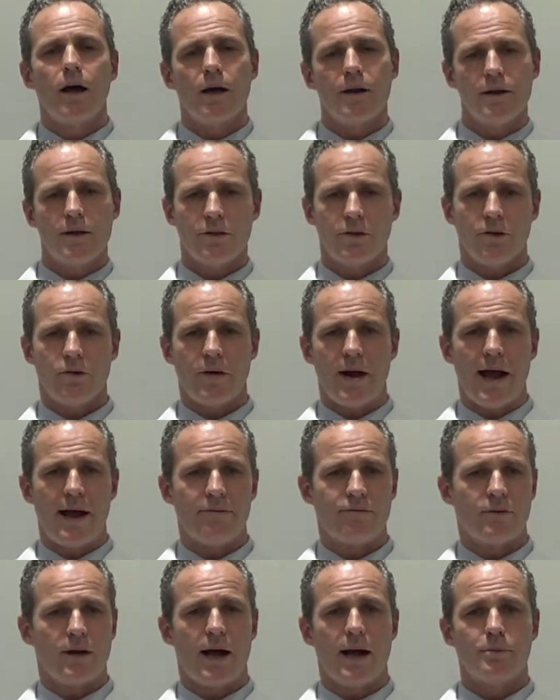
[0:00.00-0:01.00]
Another
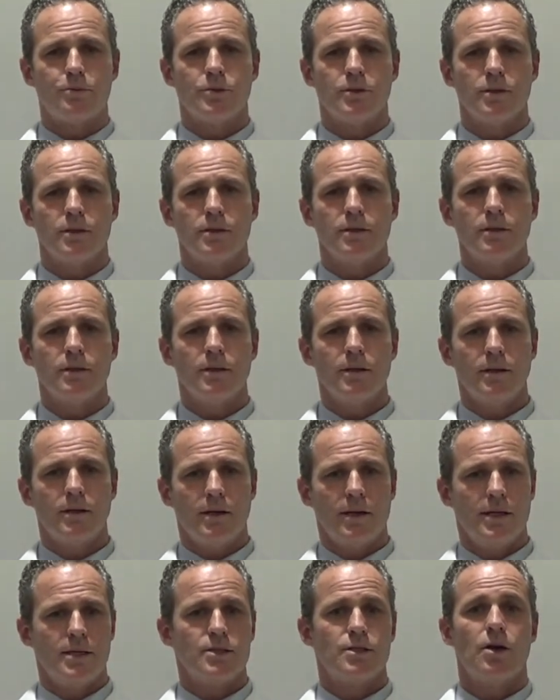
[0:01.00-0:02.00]
graft option
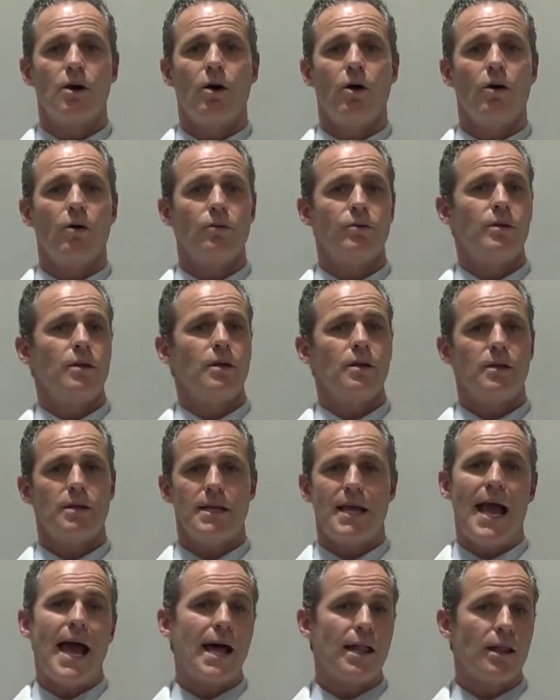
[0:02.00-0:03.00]
is called
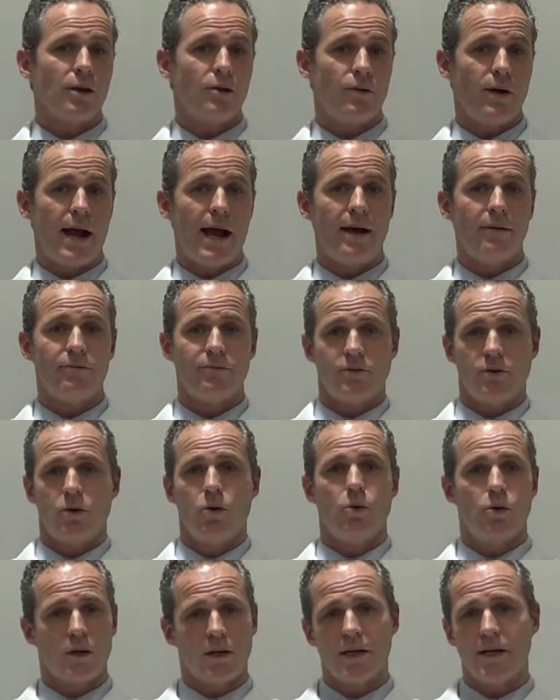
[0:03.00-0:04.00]
the allograft
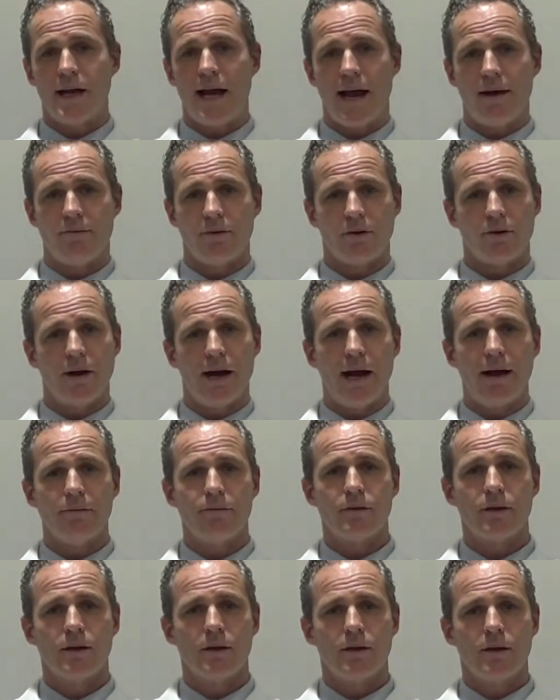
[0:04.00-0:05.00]
or cadaver graft.
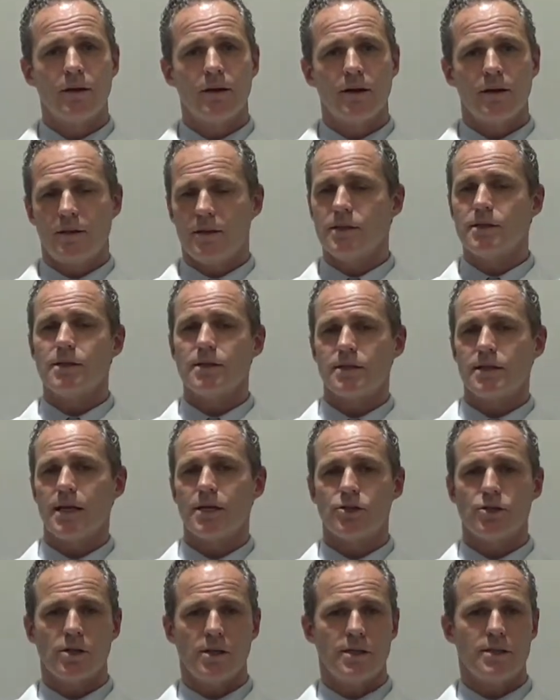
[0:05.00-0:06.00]
This
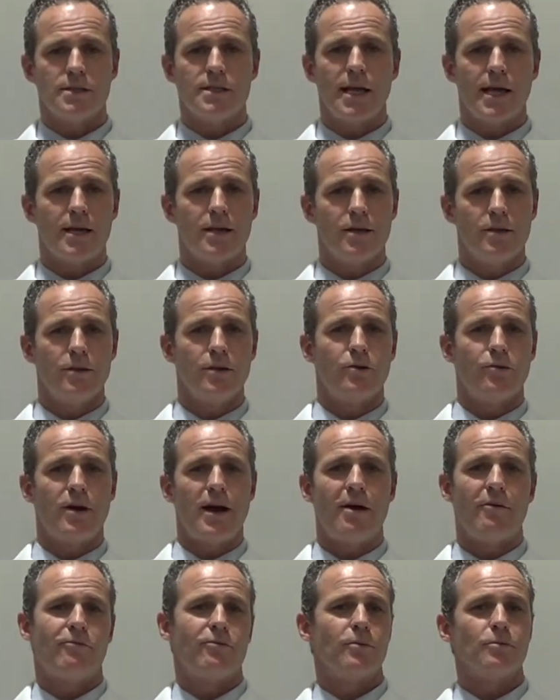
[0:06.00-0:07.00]
essentially is taking the
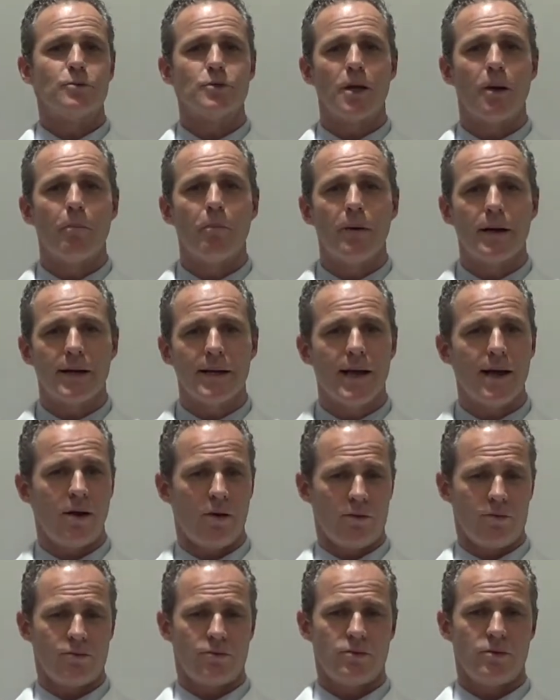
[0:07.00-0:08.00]
graft from somebody
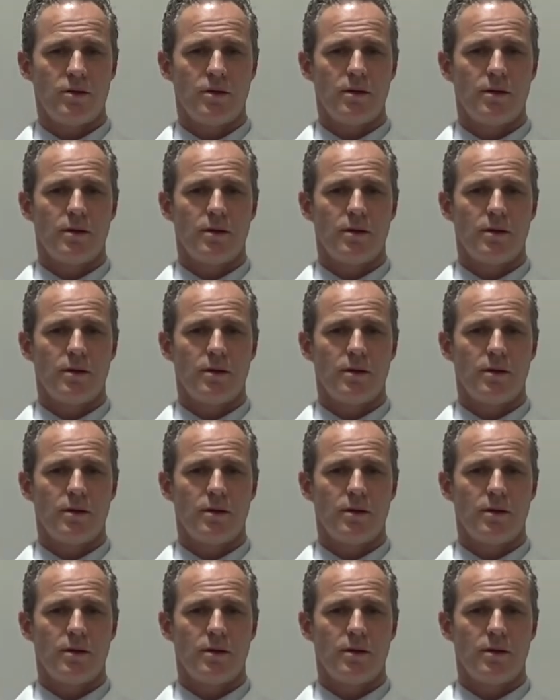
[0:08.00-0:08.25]
else.